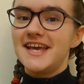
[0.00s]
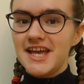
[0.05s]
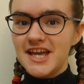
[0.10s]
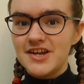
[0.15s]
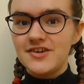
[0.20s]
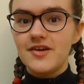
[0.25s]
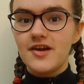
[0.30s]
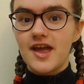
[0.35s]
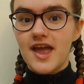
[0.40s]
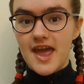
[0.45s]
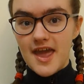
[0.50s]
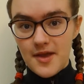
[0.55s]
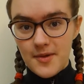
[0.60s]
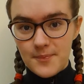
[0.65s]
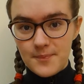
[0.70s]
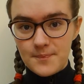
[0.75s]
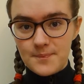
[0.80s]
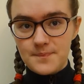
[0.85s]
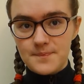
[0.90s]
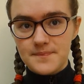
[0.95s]
here
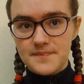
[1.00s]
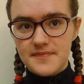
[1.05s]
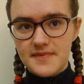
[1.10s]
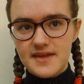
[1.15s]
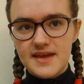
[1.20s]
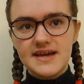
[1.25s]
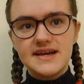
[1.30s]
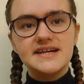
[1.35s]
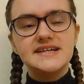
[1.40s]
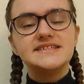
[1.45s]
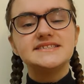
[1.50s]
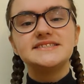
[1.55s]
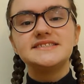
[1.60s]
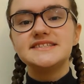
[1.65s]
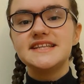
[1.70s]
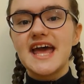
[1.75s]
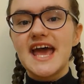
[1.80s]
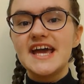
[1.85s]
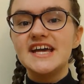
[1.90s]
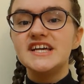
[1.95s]
again.
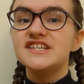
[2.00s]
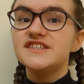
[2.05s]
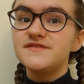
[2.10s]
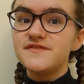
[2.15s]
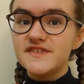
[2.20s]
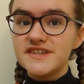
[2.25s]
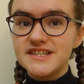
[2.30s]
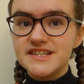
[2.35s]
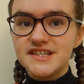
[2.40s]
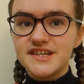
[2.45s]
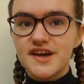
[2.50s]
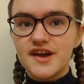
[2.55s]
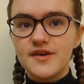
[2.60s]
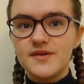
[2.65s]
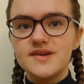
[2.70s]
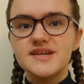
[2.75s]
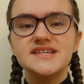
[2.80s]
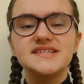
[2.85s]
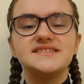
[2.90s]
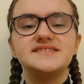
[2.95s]
Today's
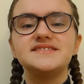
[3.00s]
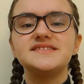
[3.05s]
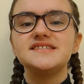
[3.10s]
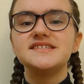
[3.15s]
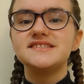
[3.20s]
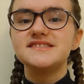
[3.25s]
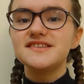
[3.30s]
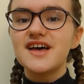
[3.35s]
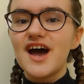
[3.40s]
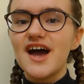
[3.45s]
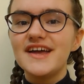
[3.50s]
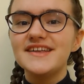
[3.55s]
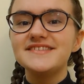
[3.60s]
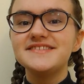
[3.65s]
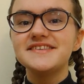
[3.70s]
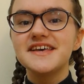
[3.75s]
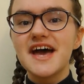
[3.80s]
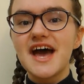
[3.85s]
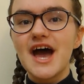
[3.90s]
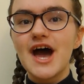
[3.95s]
video is
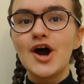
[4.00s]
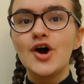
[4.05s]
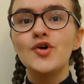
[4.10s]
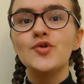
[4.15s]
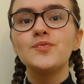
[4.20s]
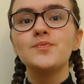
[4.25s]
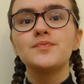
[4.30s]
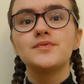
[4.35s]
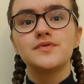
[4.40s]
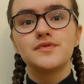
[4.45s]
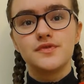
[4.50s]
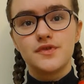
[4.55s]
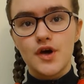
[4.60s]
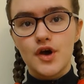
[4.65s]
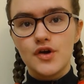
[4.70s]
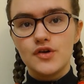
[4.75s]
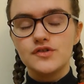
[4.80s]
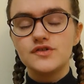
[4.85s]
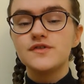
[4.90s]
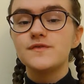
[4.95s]
designed to help
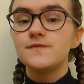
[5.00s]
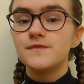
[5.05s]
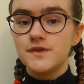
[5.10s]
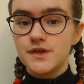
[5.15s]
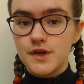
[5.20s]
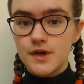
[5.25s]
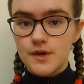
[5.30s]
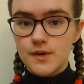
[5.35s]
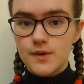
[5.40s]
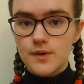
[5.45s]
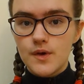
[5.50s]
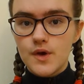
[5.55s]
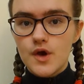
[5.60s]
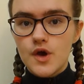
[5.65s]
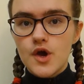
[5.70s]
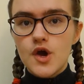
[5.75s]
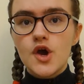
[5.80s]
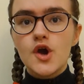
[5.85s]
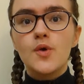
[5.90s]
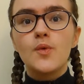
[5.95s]
those of you
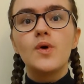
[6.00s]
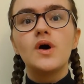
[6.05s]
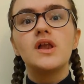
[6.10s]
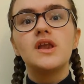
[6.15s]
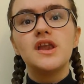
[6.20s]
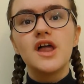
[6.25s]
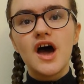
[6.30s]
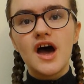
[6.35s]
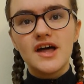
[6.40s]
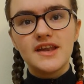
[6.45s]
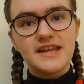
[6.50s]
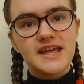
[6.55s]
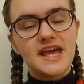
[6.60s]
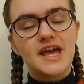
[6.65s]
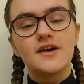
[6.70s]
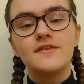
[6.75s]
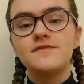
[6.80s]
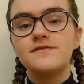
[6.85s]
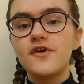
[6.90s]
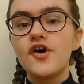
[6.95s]
who are
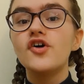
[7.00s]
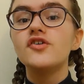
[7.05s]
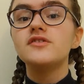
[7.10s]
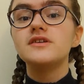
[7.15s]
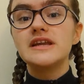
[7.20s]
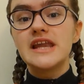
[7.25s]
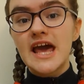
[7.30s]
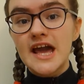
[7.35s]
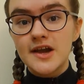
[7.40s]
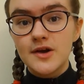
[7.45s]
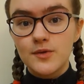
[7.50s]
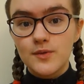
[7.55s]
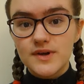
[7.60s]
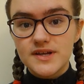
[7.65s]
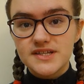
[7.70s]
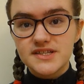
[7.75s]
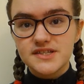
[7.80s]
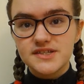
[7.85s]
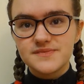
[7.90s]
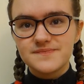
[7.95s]
learning a foreign
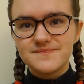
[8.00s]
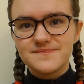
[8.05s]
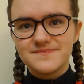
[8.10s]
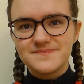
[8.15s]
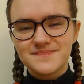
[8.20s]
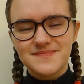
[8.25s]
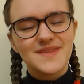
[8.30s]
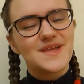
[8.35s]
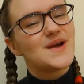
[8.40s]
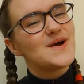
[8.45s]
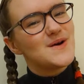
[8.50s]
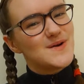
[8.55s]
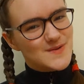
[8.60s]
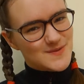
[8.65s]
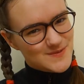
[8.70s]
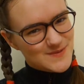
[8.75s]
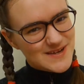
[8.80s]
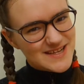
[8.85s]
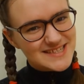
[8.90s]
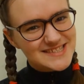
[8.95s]
language,
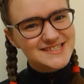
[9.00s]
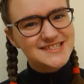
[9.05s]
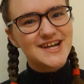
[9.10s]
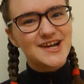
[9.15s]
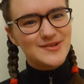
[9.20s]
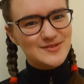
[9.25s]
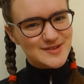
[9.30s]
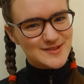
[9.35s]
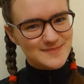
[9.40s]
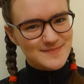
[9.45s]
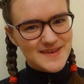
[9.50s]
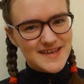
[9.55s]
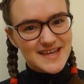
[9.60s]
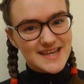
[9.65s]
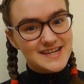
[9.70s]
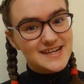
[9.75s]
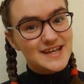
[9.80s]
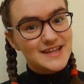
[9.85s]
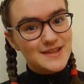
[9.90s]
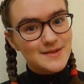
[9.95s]
which I'm
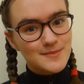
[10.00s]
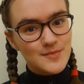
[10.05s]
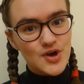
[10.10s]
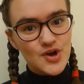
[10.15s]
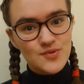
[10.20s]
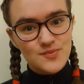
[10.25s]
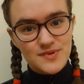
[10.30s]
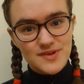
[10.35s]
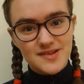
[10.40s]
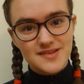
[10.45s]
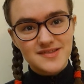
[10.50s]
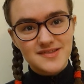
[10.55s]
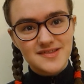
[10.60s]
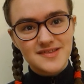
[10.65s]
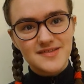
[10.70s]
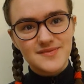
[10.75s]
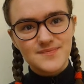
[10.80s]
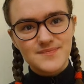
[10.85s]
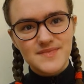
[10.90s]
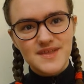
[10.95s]
speaking at the
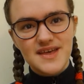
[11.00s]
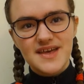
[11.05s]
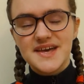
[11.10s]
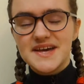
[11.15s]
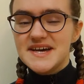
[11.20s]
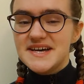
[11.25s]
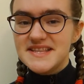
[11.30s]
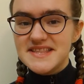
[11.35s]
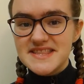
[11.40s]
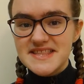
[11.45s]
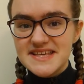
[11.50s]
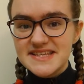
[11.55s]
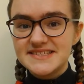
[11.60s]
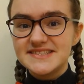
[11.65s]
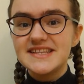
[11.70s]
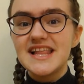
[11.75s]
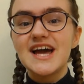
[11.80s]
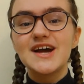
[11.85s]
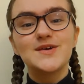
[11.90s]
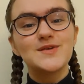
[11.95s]
moment.
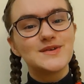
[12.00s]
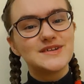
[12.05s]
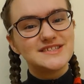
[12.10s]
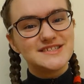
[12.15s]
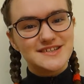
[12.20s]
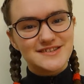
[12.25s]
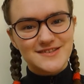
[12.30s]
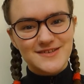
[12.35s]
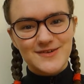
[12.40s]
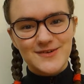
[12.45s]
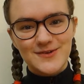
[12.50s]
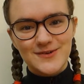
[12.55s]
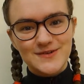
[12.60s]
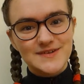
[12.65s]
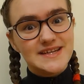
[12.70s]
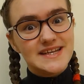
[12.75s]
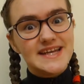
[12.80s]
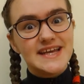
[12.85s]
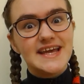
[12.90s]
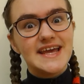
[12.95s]
This language is
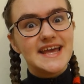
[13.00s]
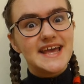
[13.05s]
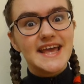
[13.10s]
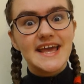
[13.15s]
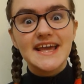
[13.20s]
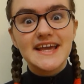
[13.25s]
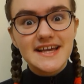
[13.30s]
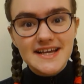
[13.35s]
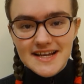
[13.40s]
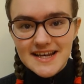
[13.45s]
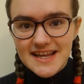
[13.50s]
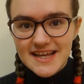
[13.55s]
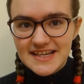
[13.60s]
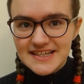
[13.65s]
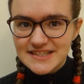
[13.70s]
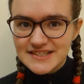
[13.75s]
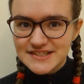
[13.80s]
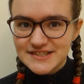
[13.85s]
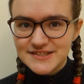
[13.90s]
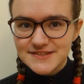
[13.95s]
called
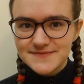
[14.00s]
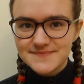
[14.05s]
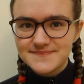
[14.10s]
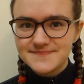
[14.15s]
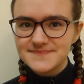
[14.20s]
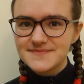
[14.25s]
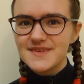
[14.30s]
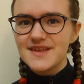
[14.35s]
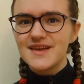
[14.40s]
English.